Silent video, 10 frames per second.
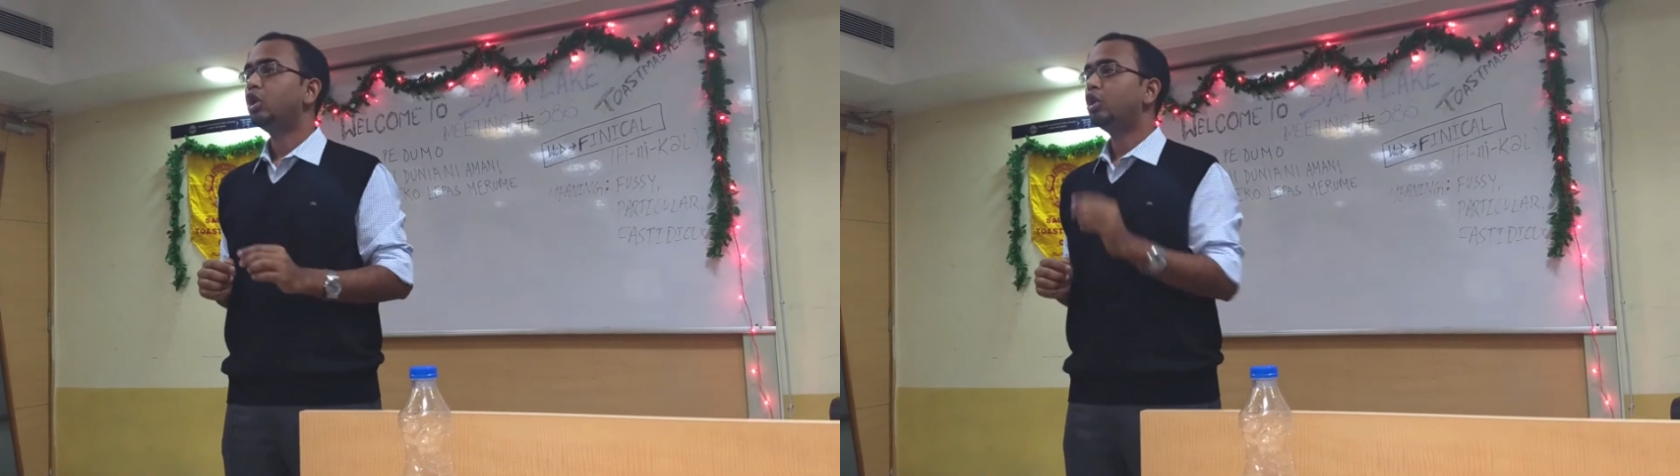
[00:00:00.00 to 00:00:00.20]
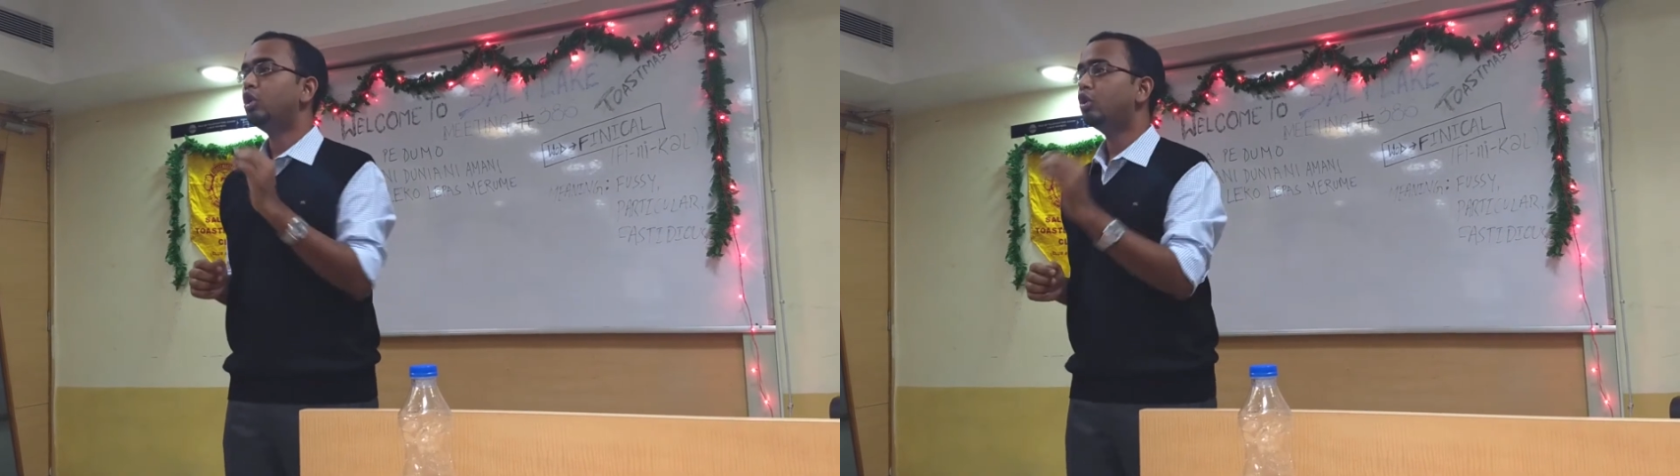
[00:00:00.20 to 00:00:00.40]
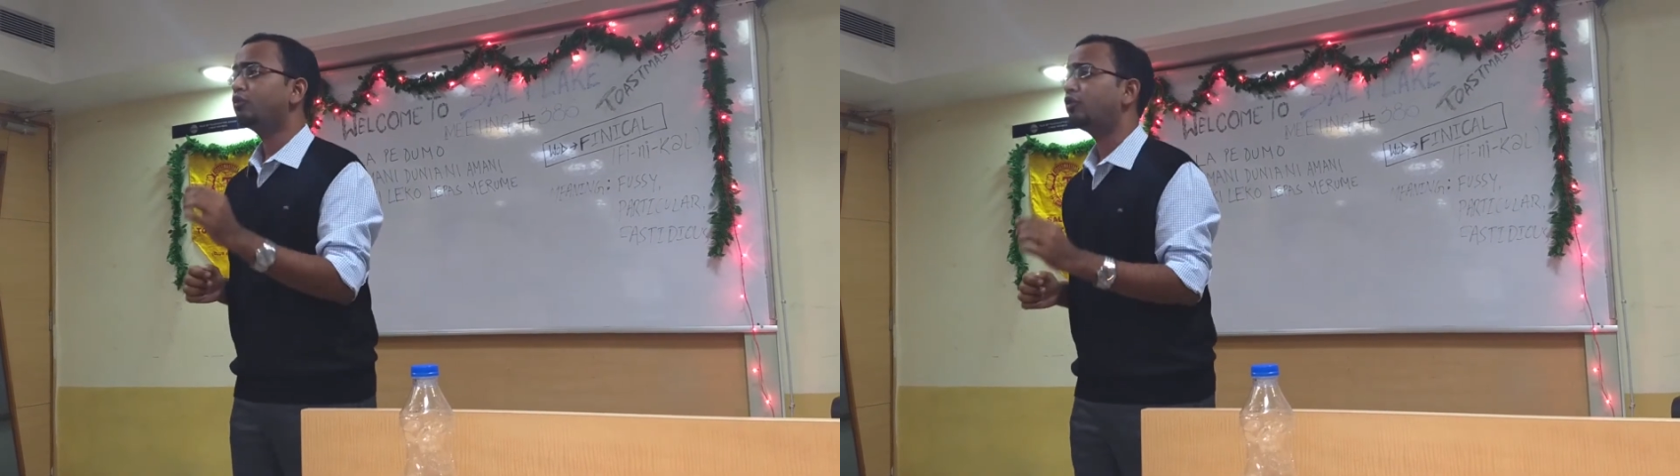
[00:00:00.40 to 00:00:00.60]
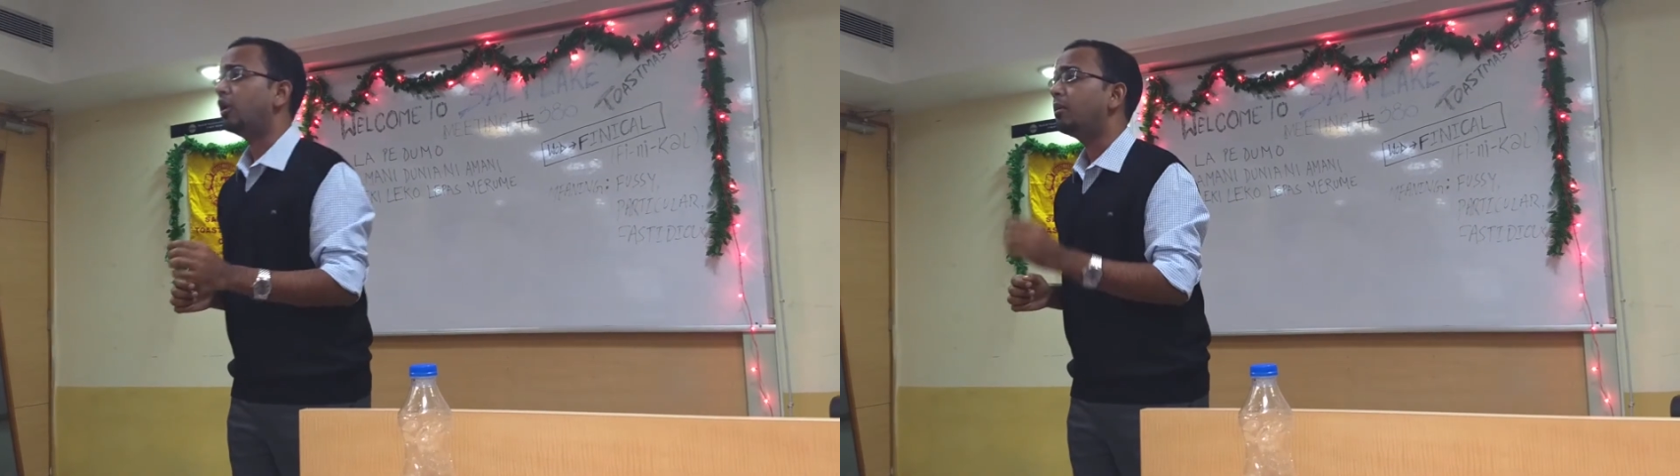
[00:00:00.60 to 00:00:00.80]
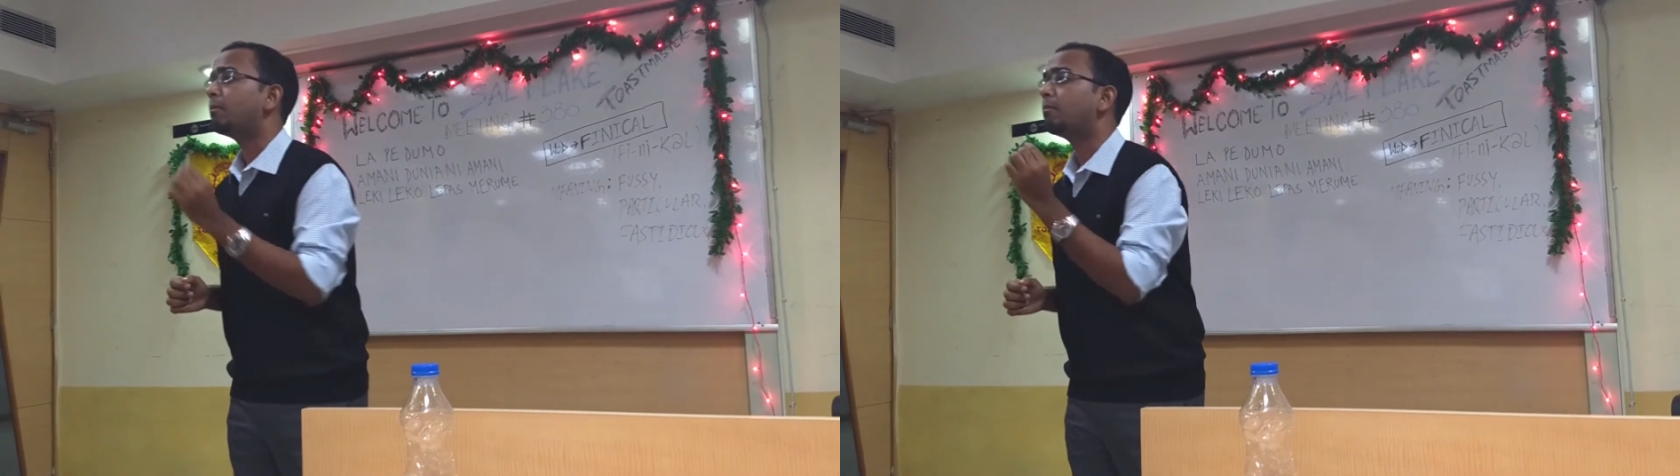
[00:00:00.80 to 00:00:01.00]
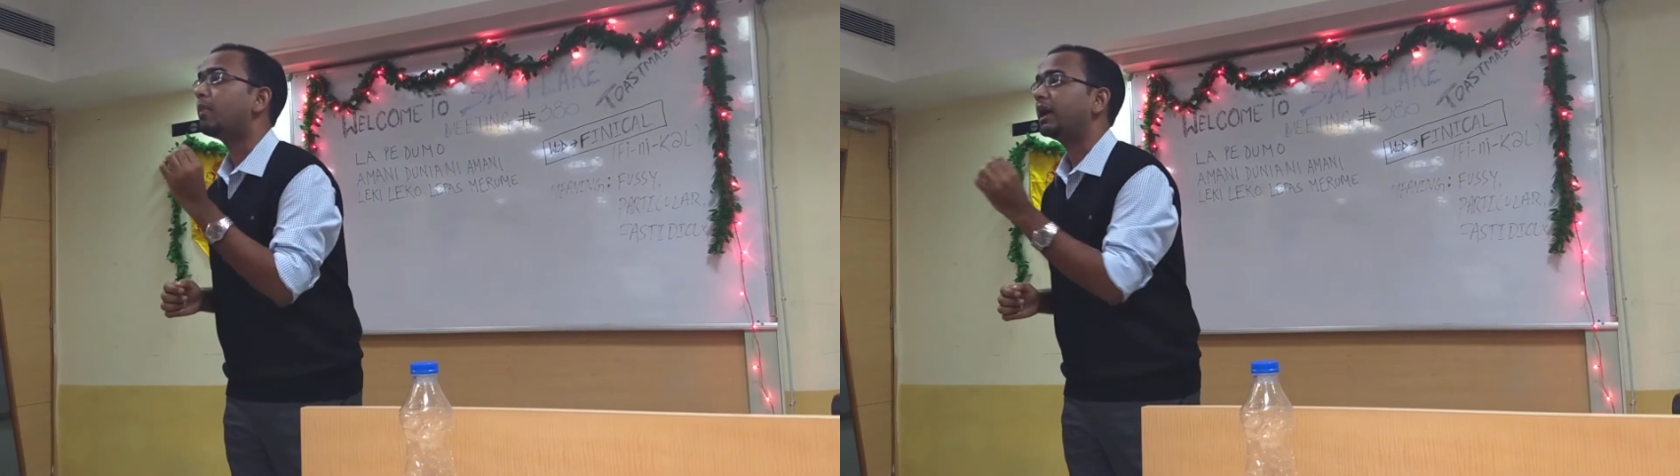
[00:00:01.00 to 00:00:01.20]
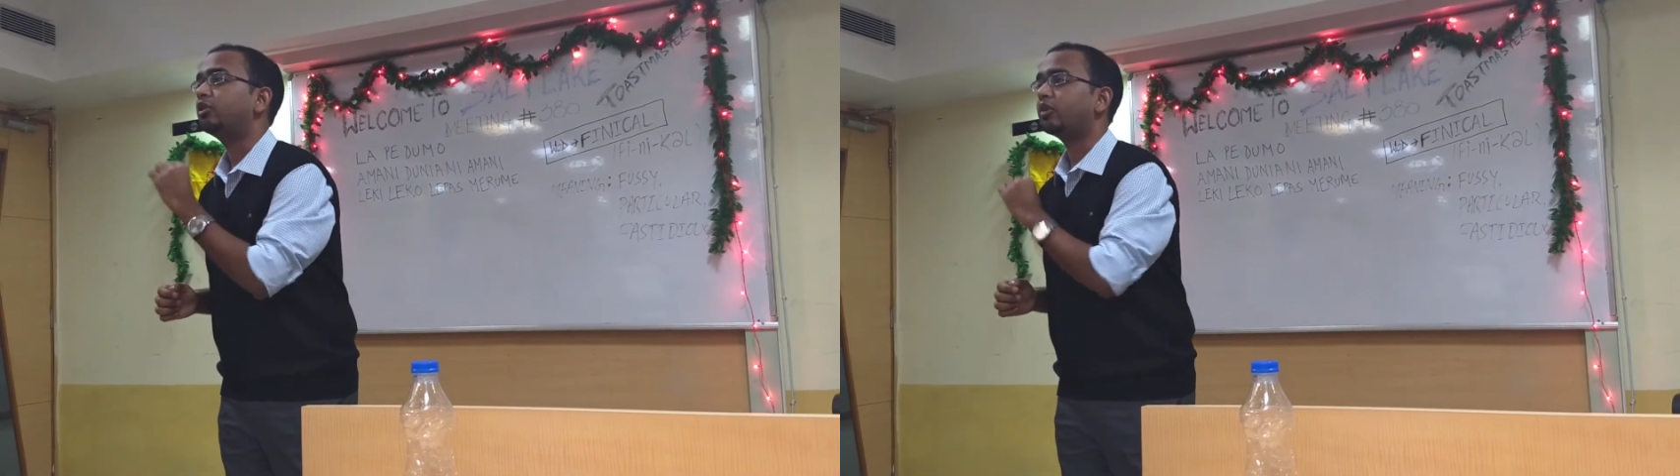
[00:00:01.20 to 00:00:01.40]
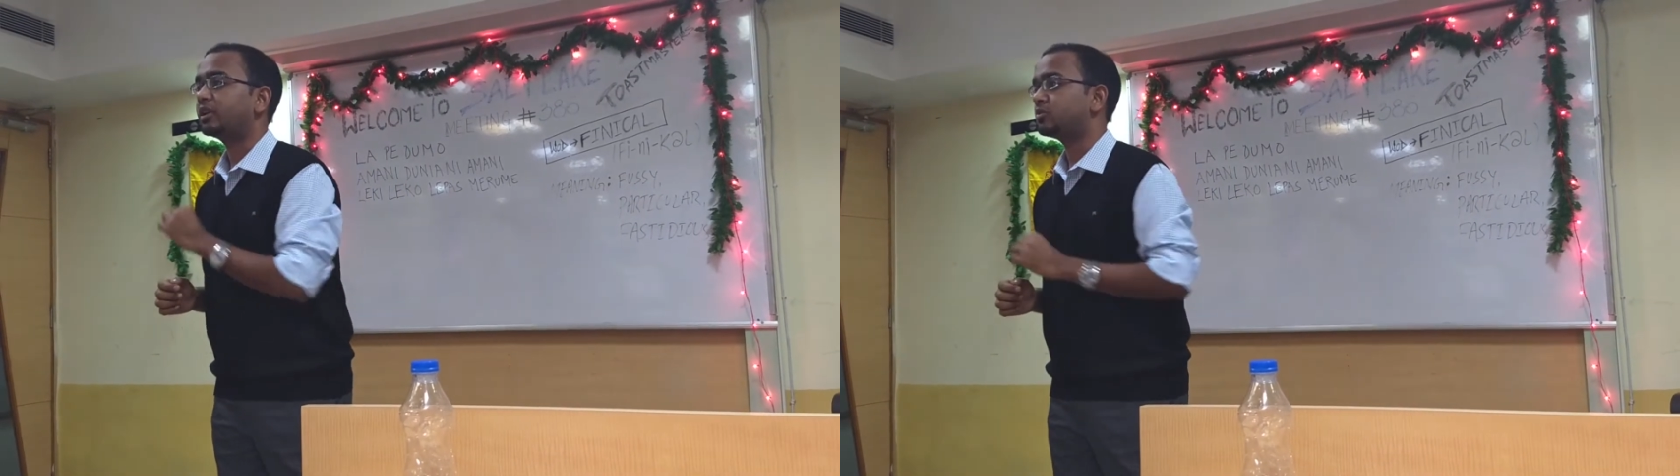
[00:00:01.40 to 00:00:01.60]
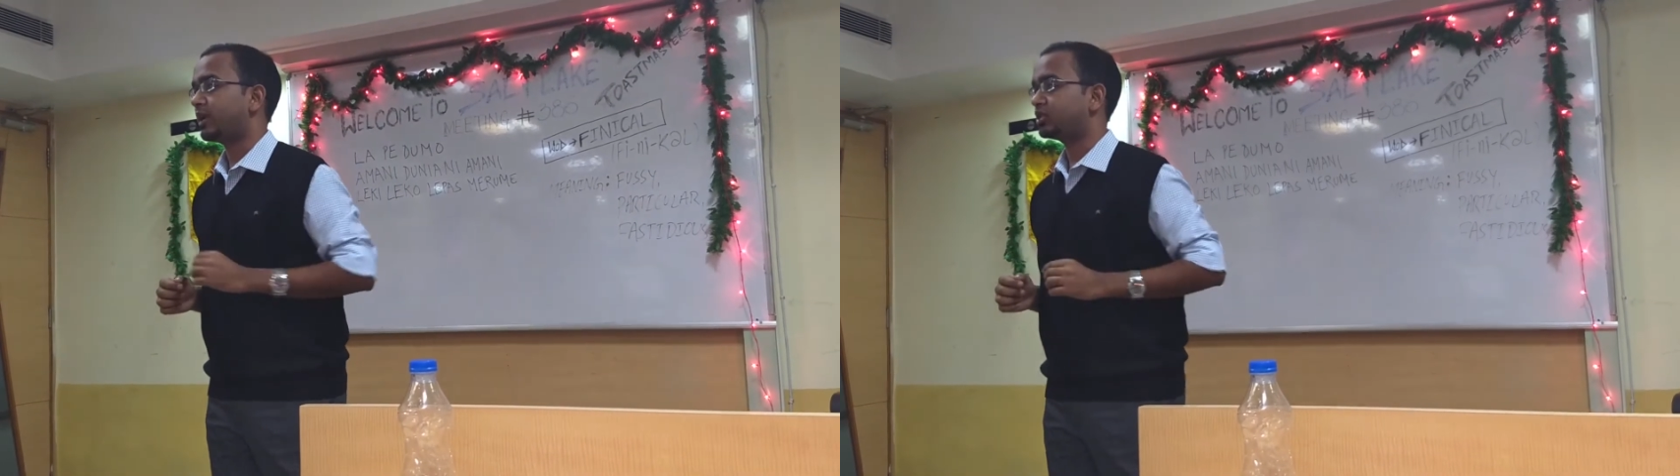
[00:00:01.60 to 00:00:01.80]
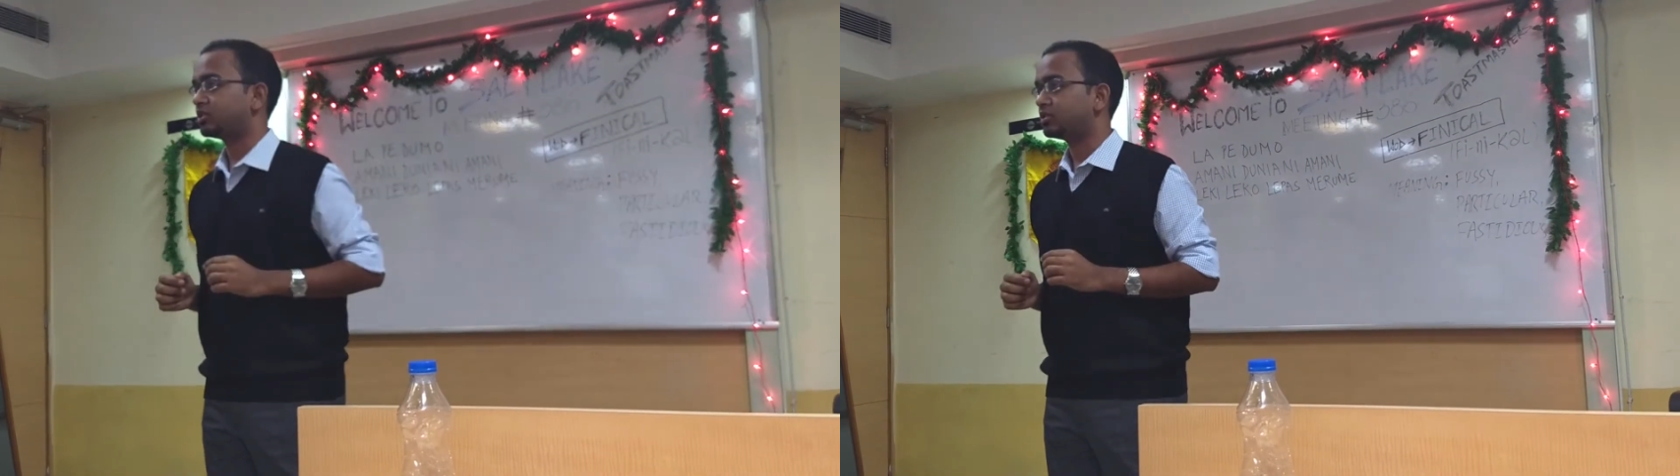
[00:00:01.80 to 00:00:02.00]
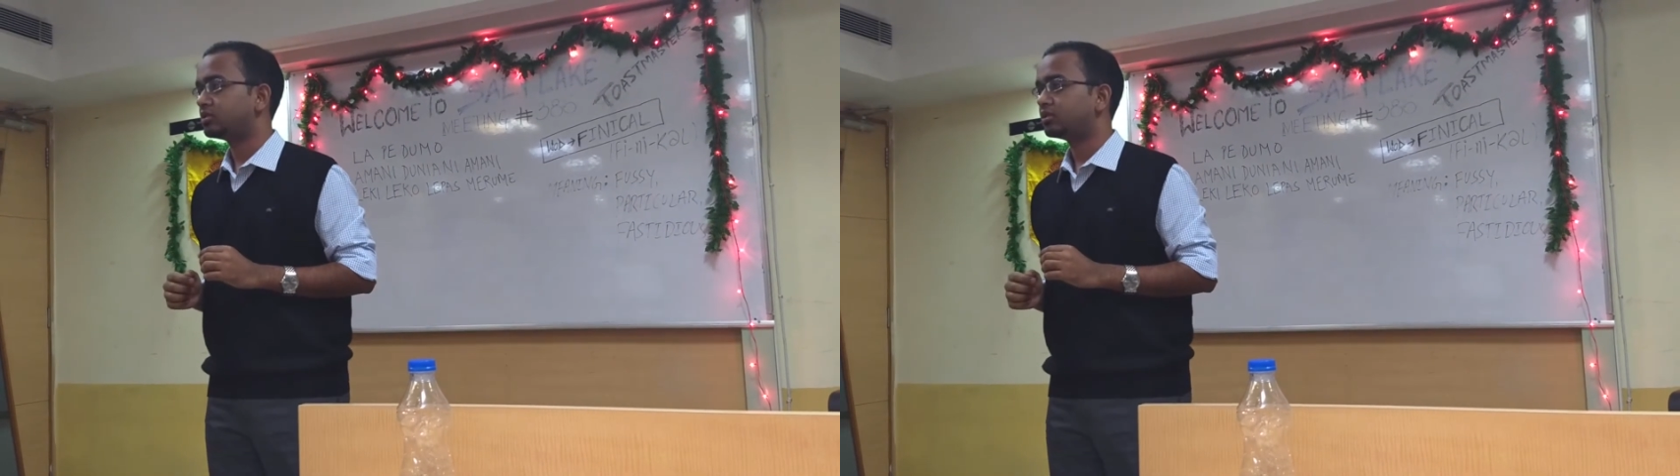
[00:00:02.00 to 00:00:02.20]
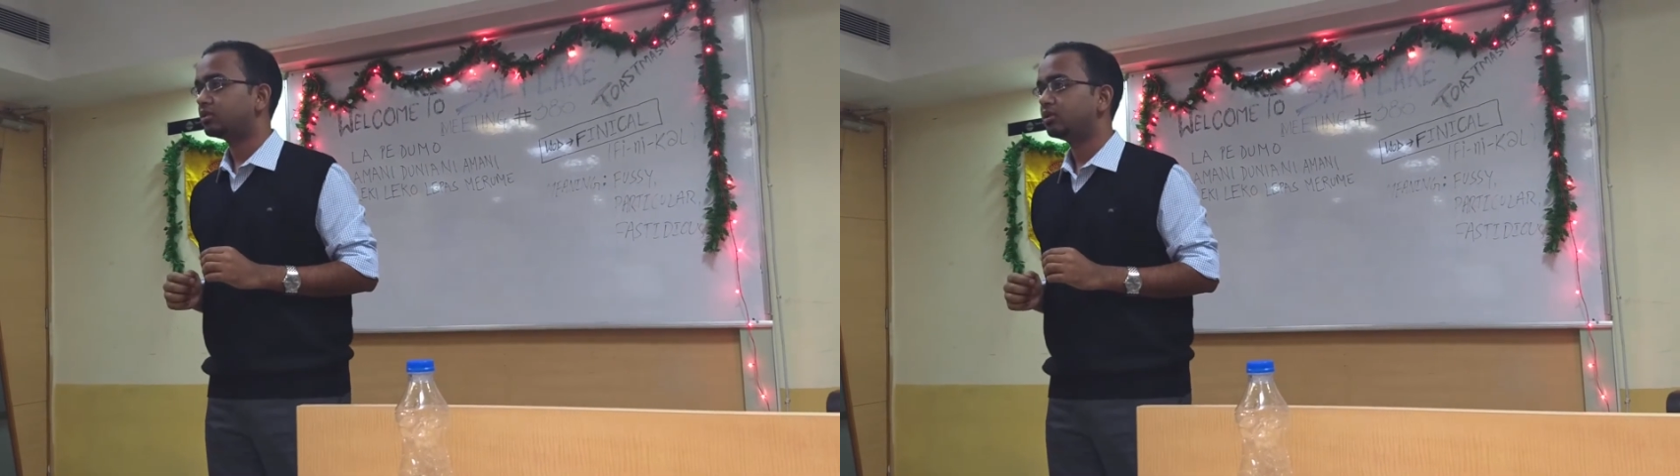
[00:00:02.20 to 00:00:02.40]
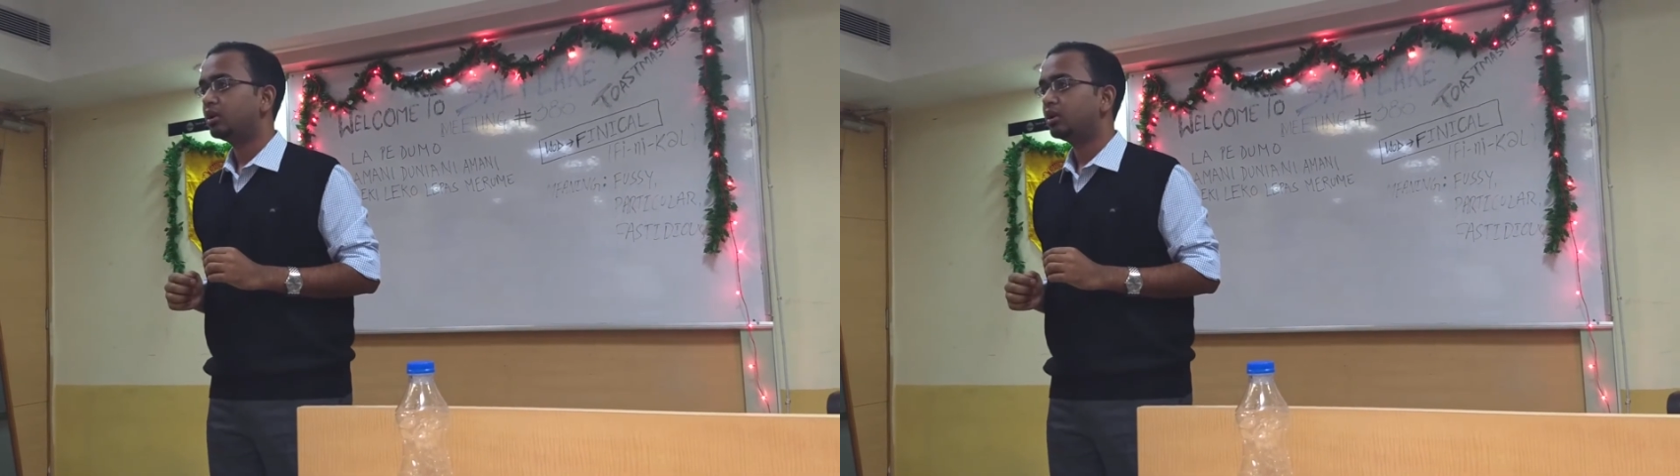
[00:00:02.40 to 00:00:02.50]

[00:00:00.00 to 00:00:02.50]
Look for micro expressions.